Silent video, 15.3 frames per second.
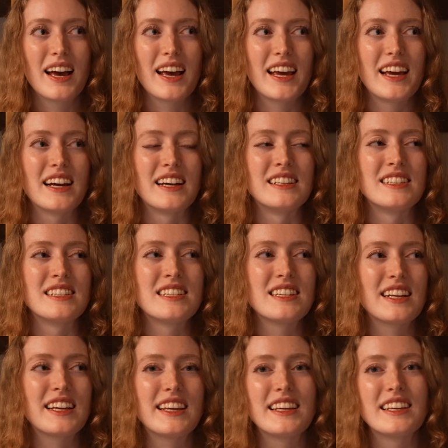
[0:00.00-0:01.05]
and
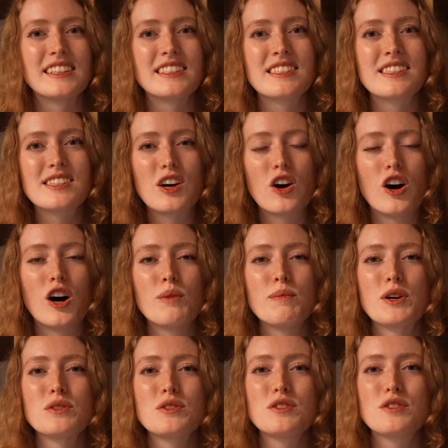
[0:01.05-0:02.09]
he is
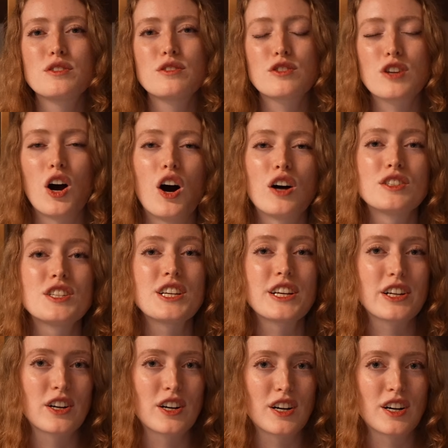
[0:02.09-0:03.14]
almost
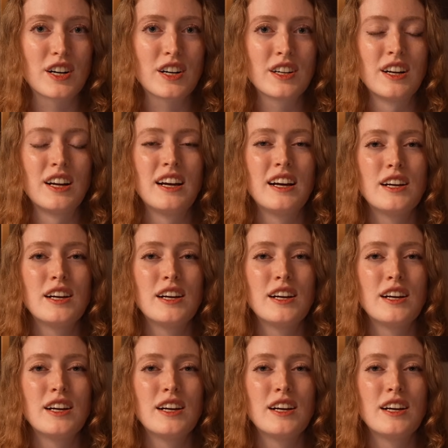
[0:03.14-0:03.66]
taunting her